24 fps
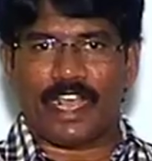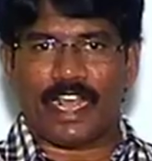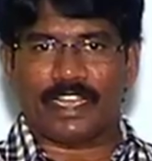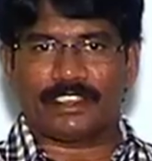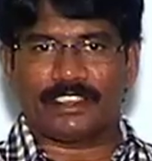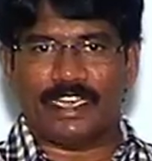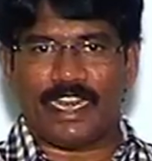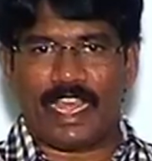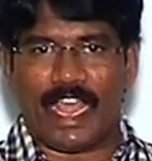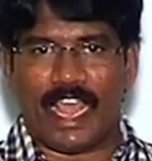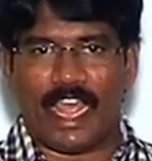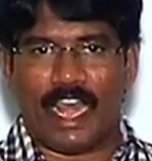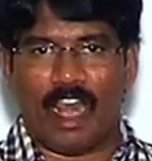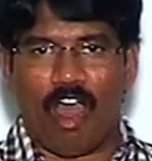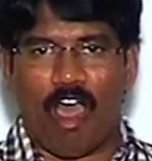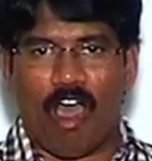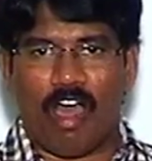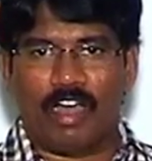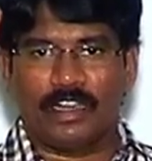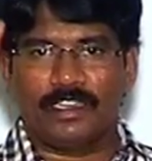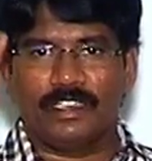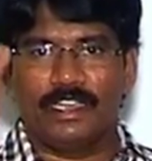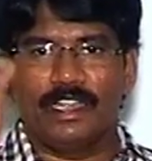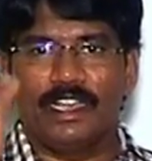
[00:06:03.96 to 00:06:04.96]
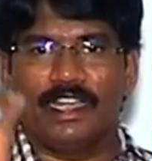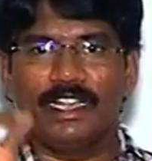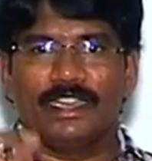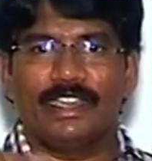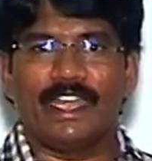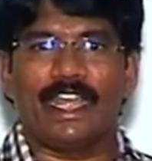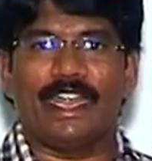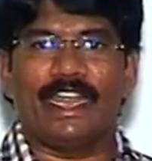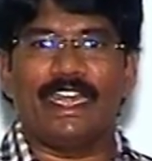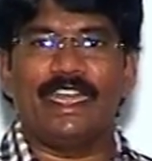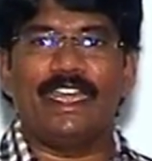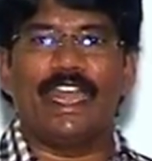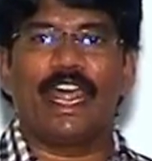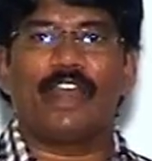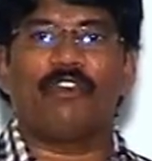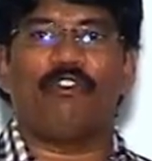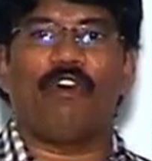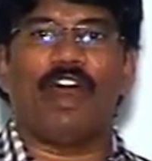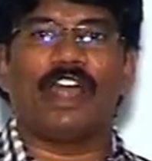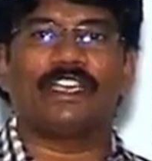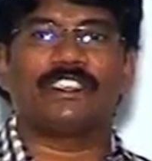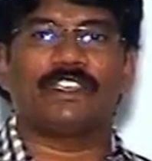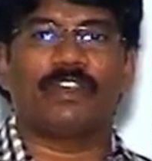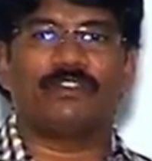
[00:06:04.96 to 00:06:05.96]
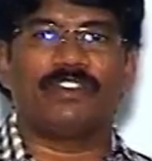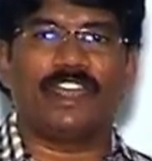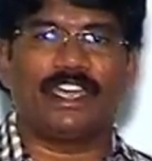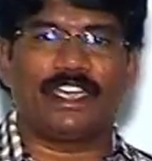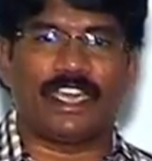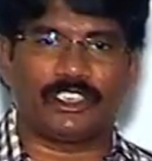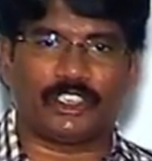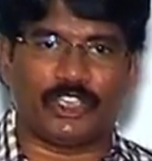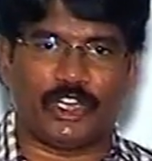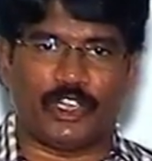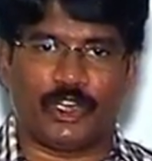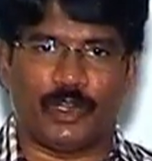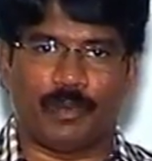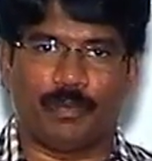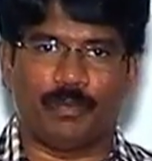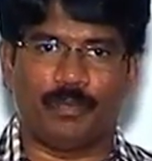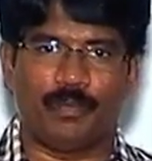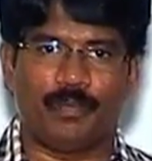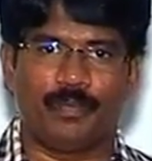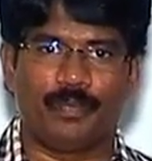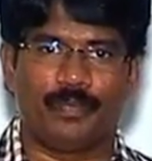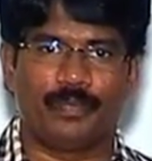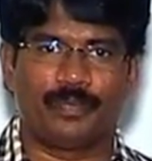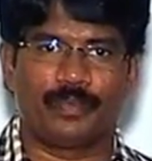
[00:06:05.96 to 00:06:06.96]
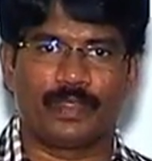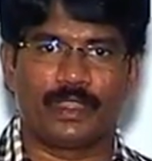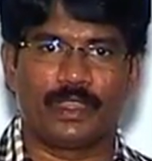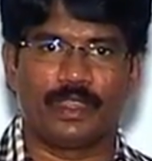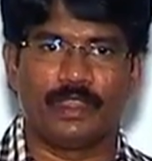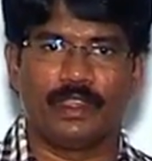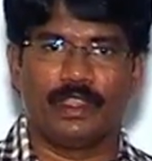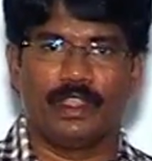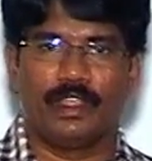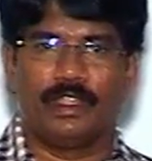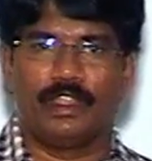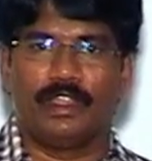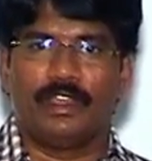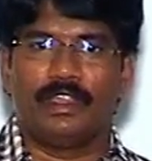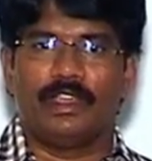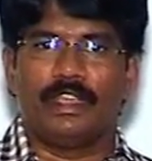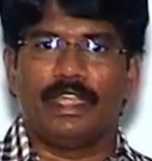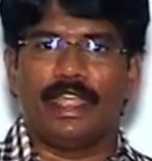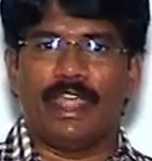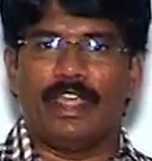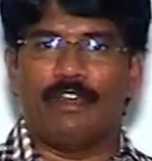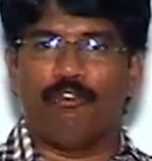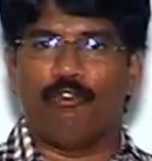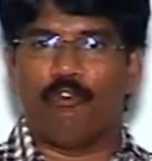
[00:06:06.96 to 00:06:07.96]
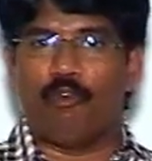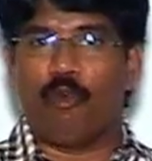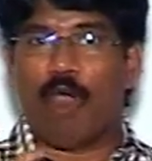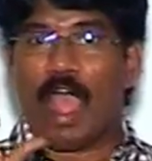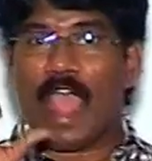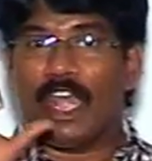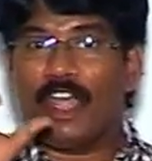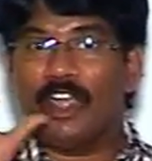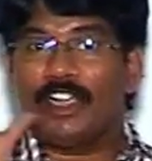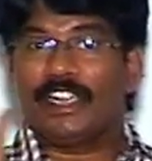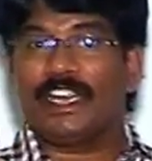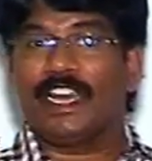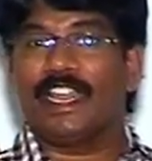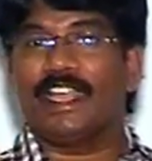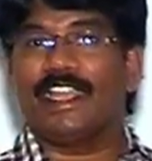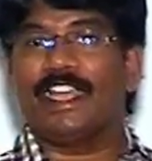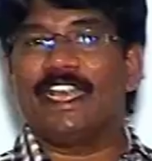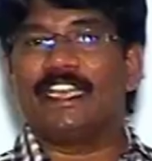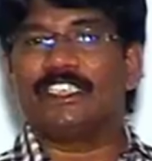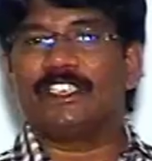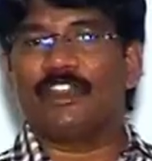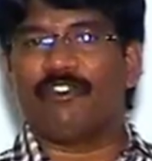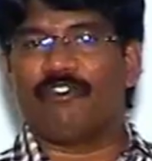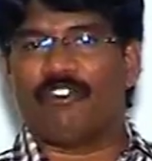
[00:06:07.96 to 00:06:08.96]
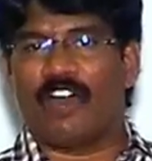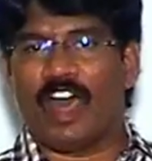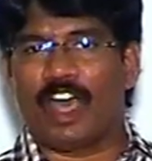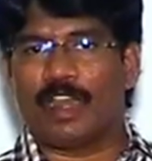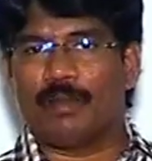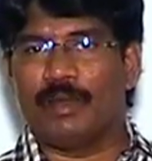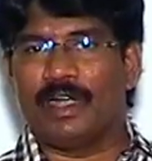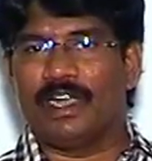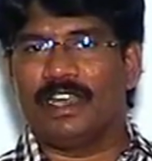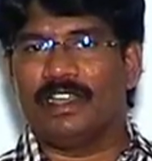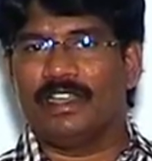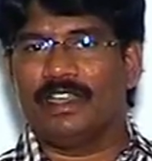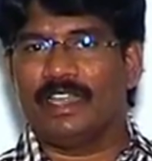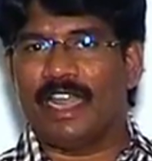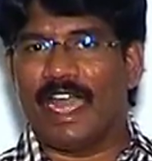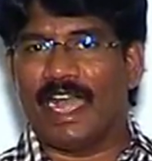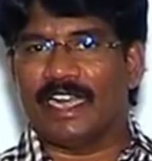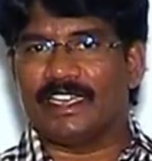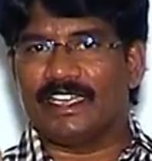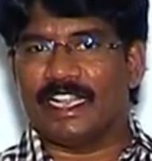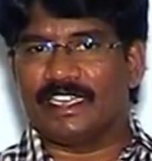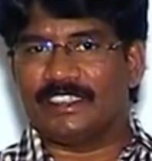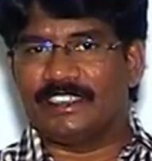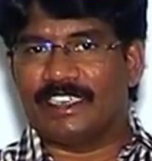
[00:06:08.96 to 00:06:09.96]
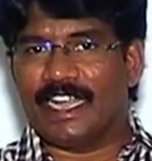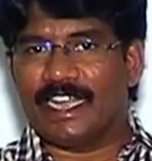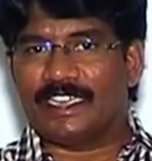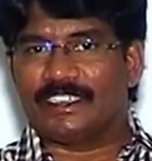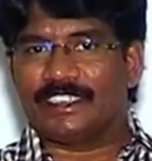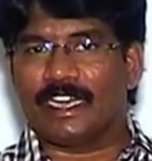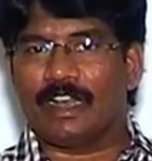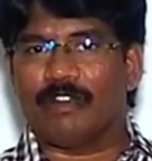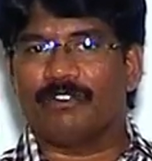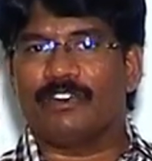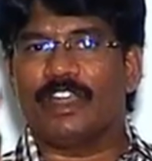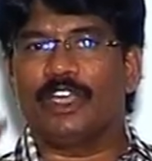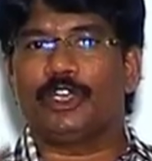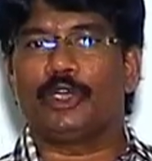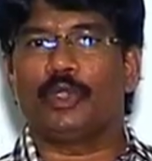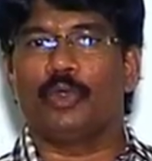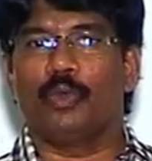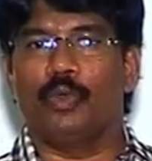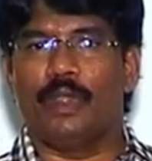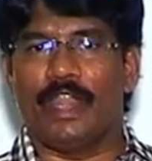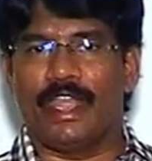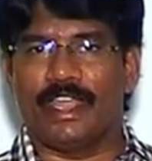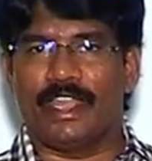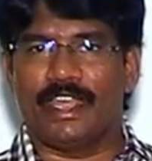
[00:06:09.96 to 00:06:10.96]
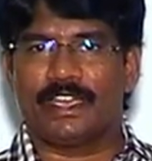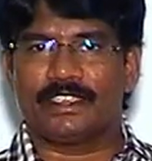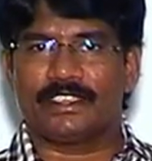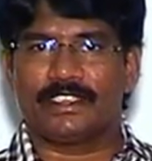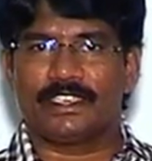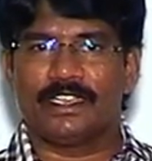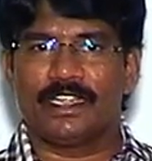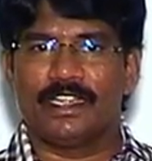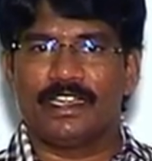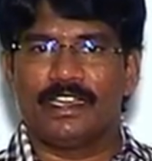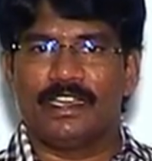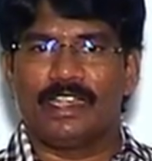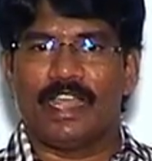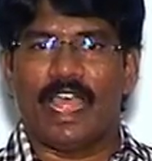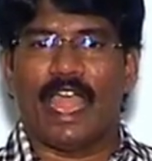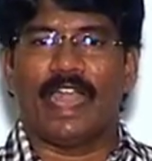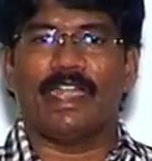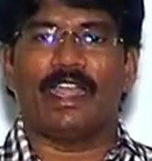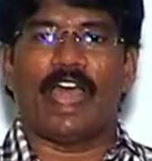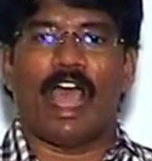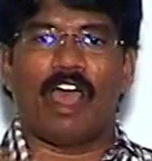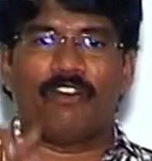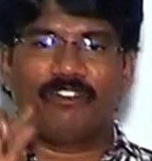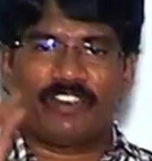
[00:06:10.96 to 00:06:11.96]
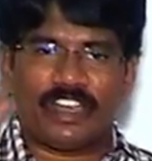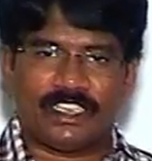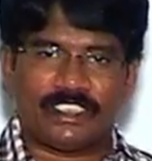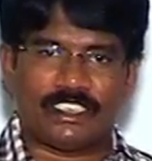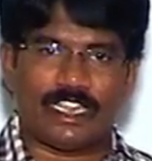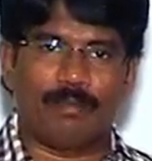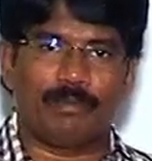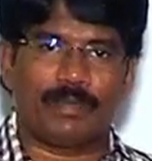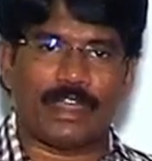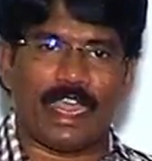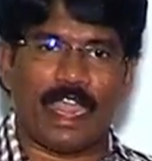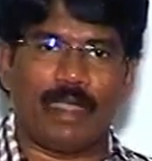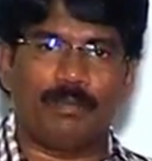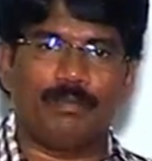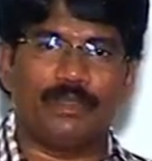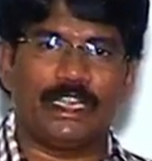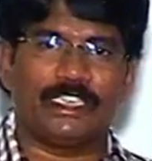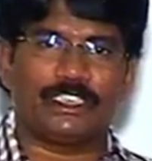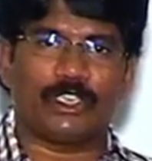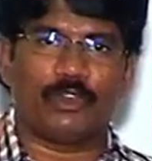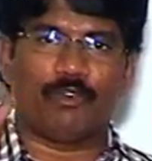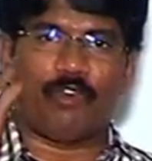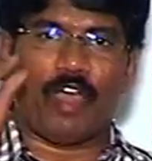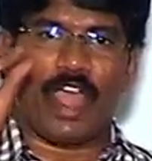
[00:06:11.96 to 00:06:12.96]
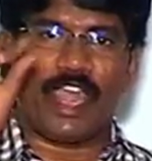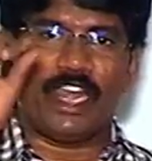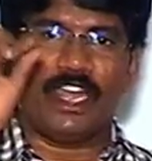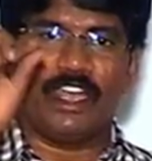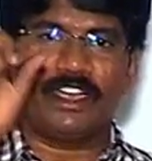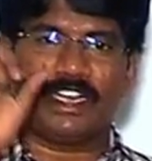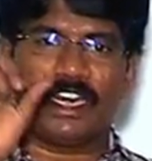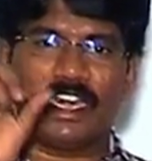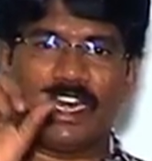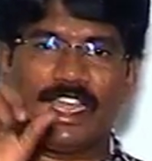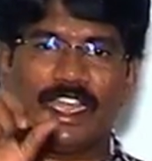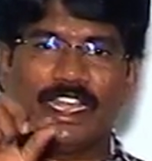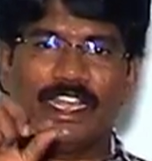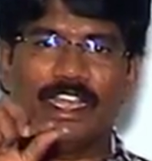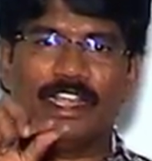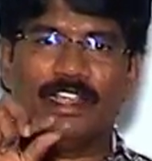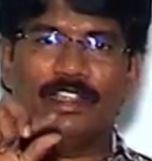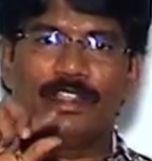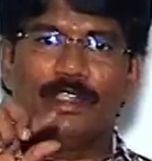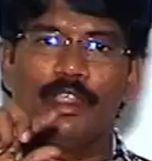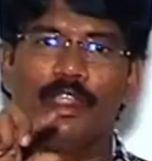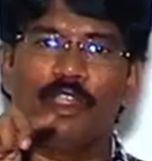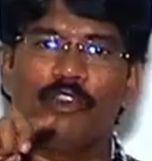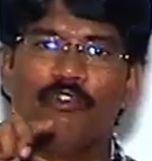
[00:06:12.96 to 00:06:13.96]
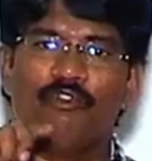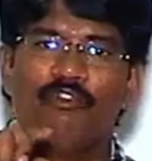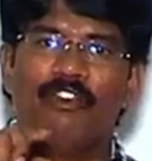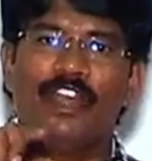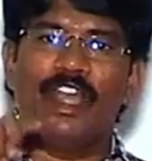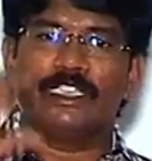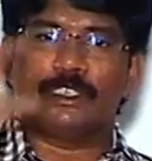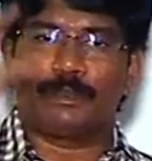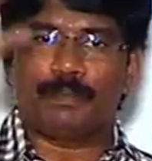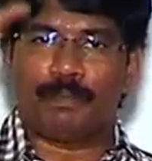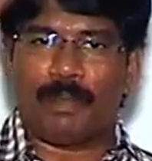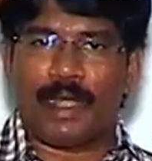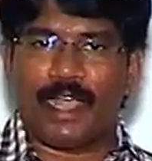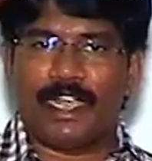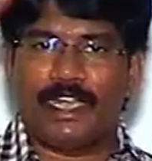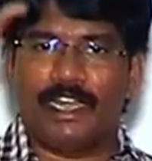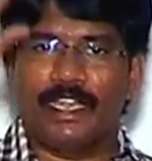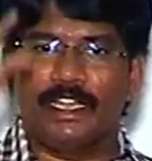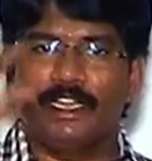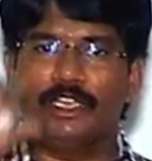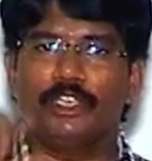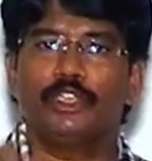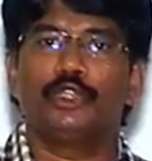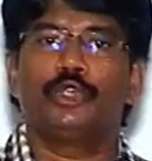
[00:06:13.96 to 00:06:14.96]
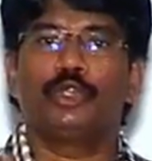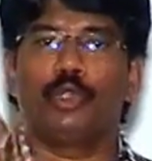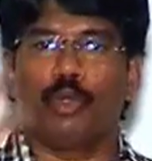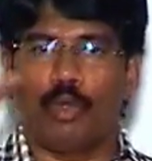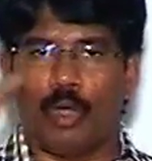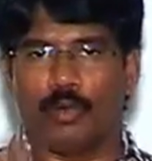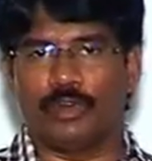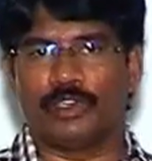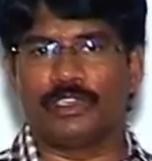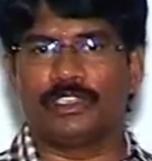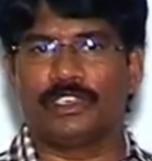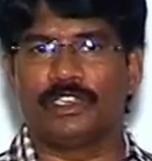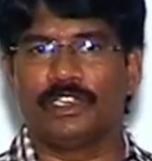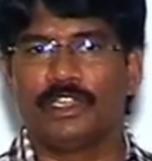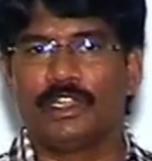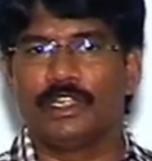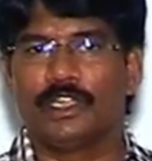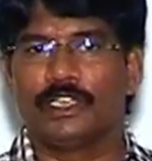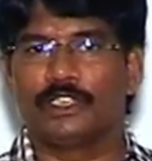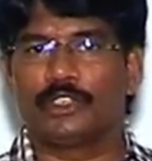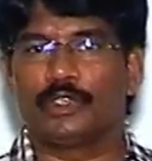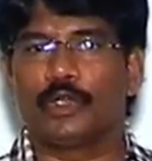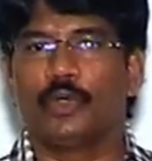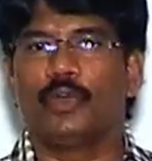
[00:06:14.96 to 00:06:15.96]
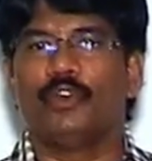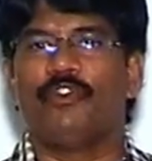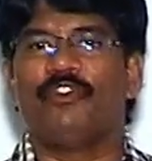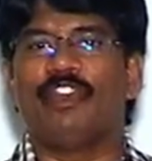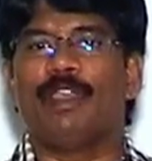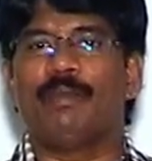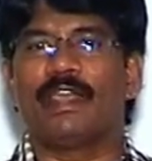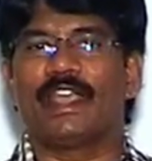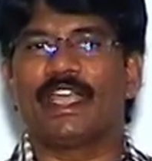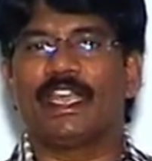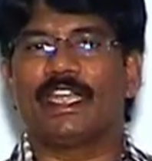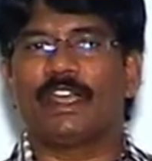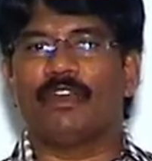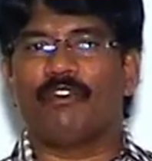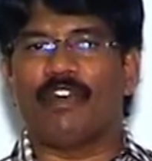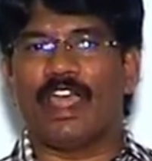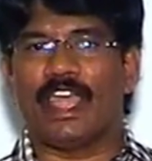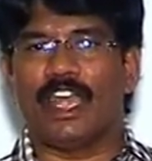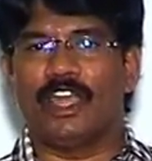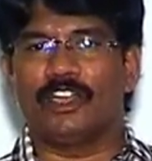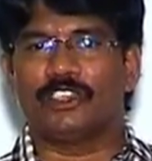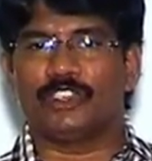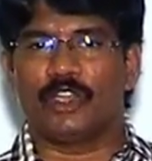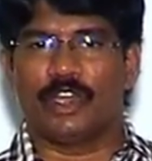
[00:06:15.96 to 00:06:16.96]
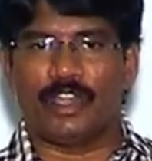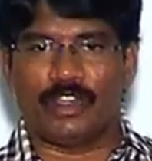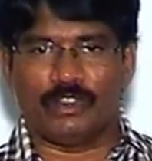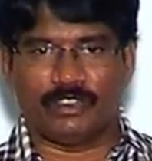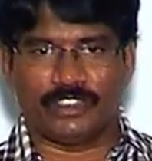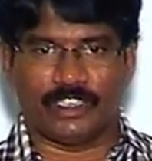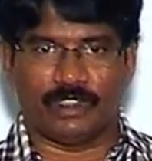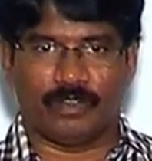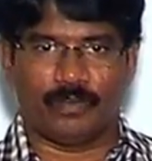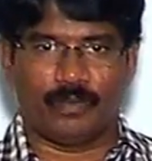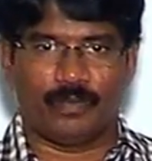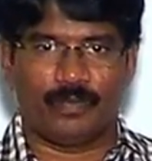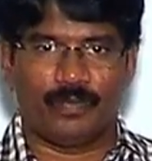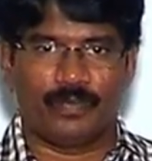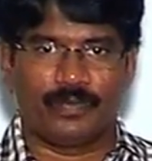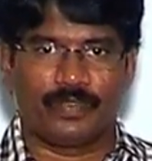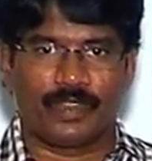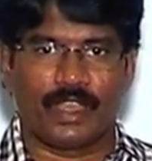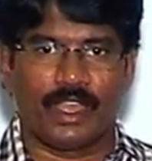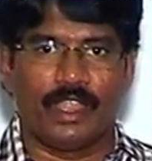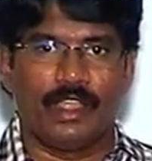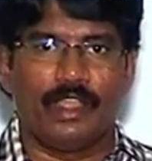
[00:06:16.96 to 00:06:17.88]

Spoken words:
sulfuric acid along the inner walls of the test tube. A violet ring is forwarded at the junction of the two layers, and after some time this violet ring will spread throughout. So we may get a violet solution.